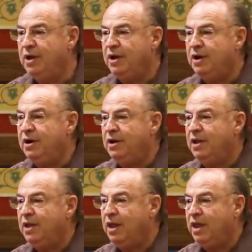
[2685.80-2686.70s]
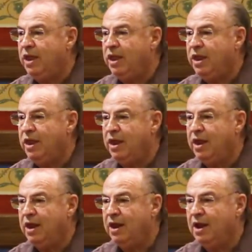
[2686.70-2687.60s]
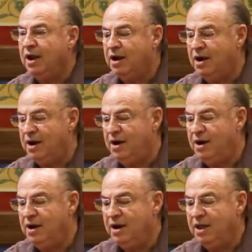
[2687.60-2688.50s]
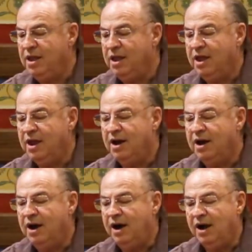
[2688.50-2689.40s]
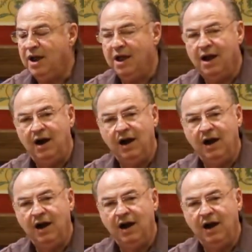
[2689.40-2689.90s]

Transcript: (silence)